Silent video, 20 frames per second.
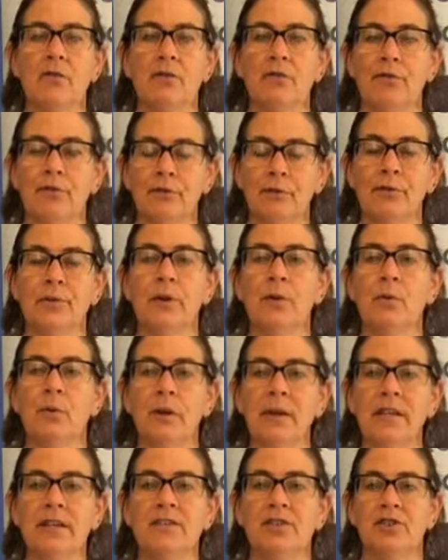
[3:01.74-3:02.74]
or food that
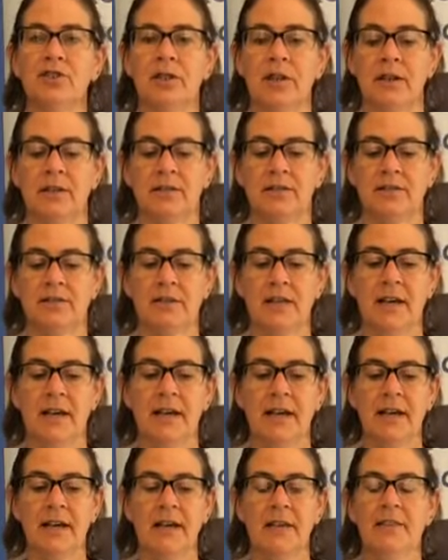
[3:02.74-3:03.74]
we ingest.
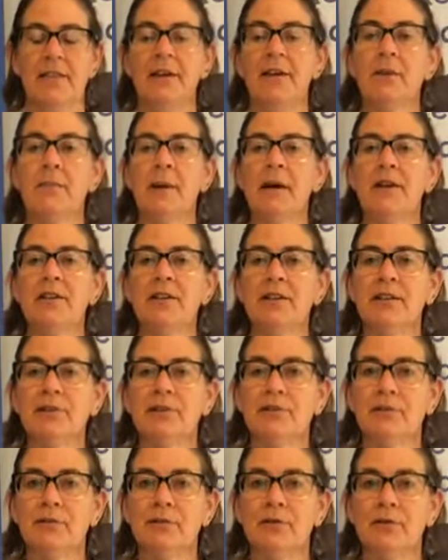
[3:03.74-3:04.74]
Think about it
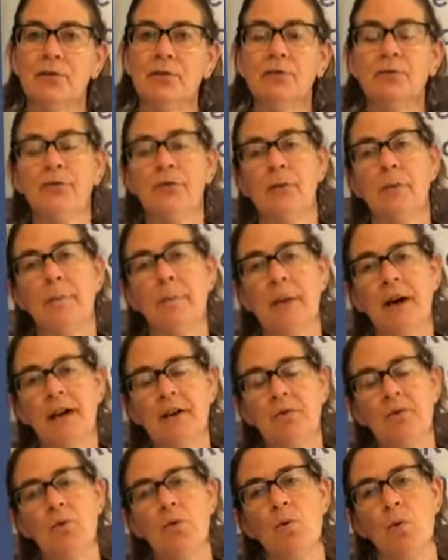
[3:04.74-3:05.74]
as food for
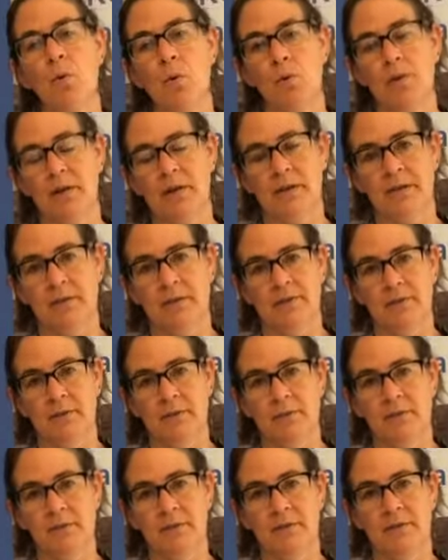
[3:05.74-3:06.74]

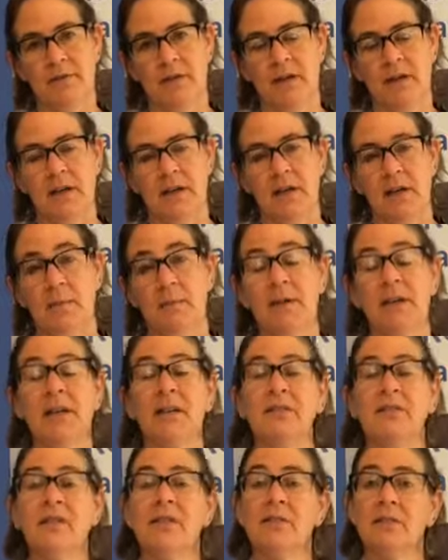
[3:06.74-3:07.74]
microorganisms,
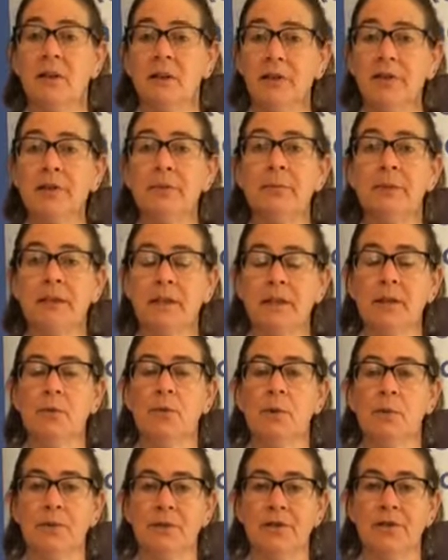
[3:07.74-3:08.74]
because that's ultimately
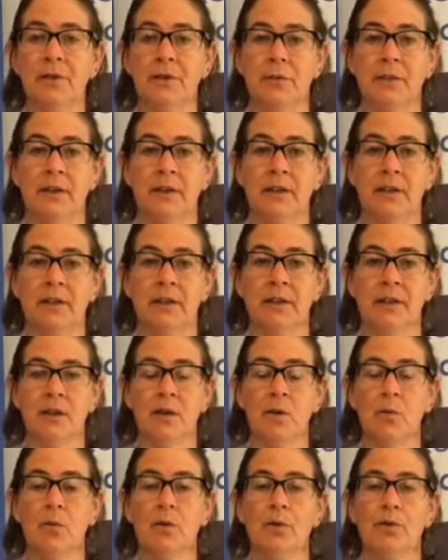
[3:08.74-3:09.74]
what we're doing.
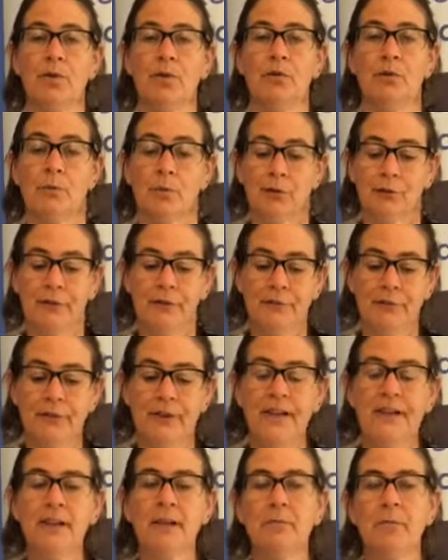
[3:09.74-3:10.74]
We're
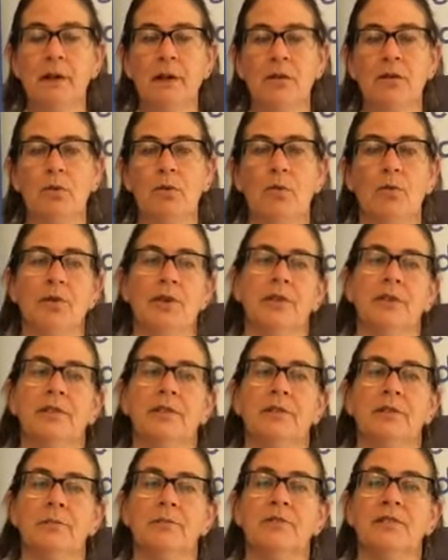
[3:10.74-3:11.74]
feeding
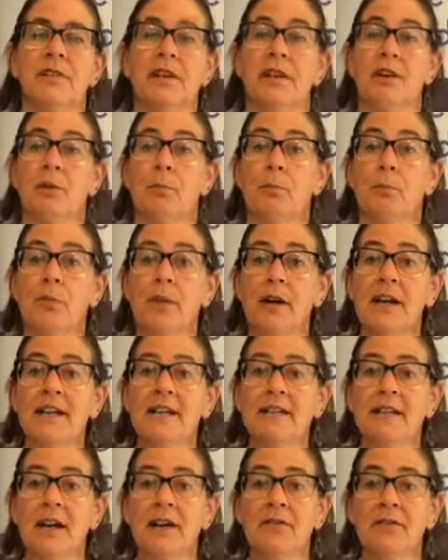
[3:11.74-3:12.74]
microorganisms that are going to
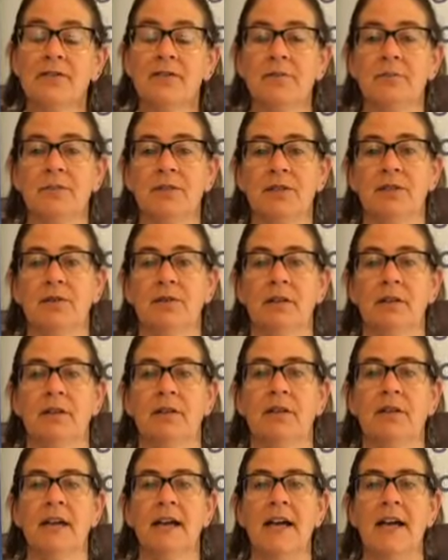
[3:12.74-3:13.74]
break down this
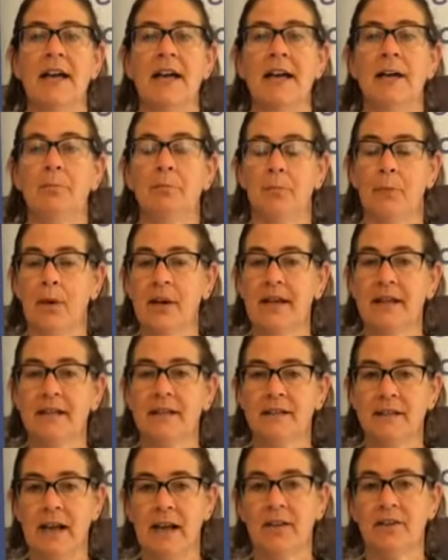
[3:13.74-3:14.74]
material and break
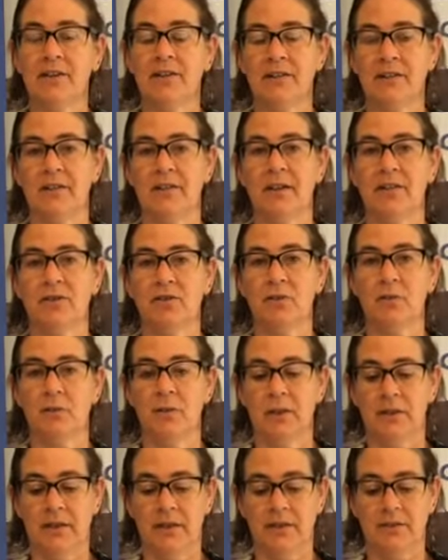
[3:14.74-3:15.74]
it down into that
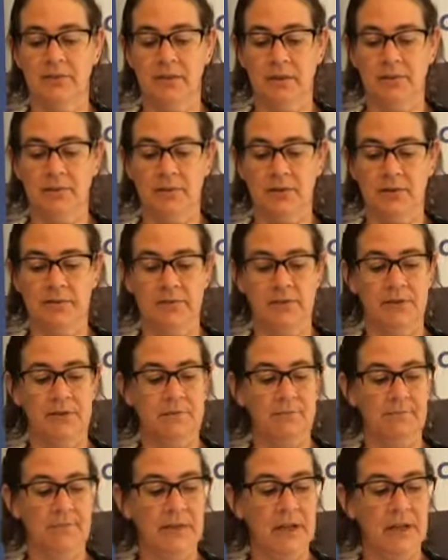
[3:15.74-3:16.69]
soil-like substance.